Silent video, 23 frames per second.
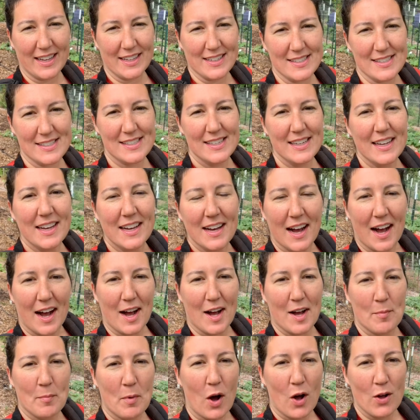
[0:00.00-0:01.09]
And
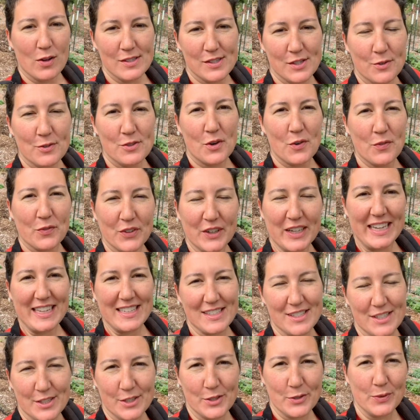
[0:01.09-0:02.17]
also don't
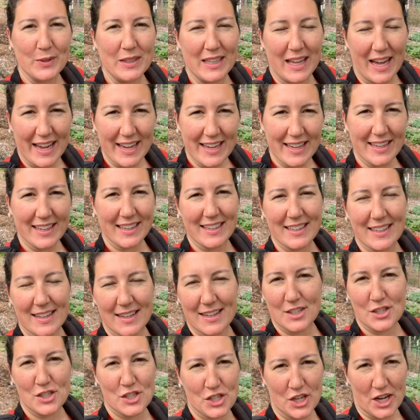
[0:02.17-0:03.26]
forget to like,
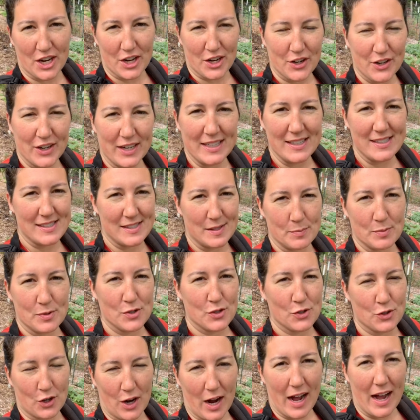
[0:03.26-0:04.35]
share, and
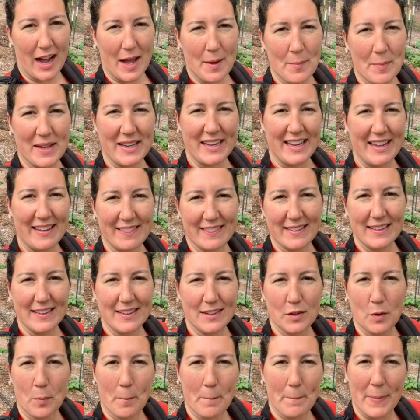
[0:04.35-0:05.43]
subscribe, and hit the
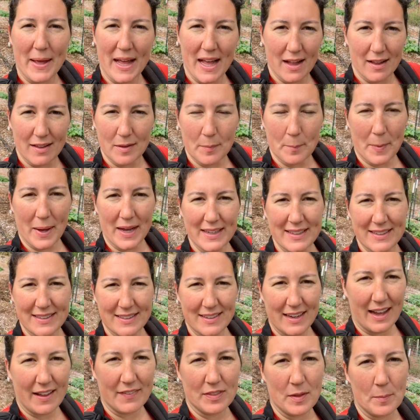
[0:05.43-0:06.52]
little bell
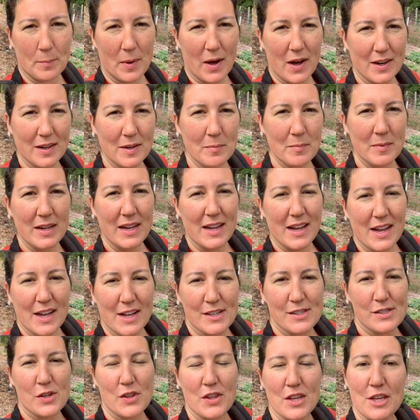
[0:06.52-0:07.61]
button at the bottom
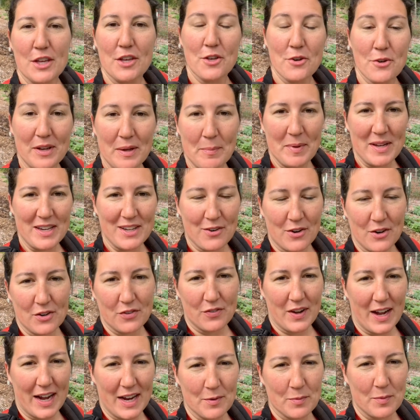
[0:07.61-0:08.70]
so that you can be
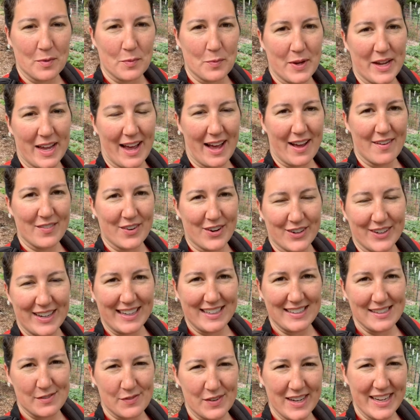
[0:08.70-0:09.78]
notified when we have our
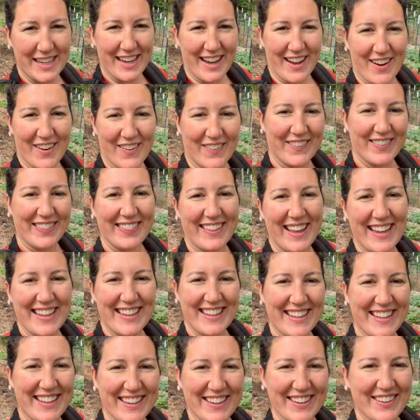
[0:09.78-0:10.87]
next video.
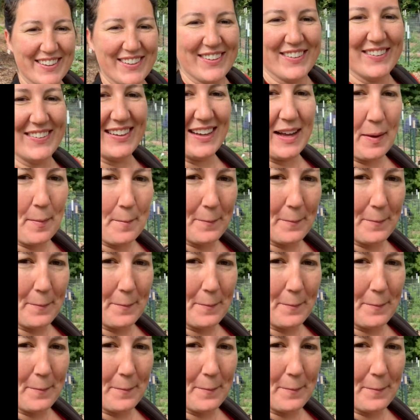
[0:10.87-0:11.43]
Thank you.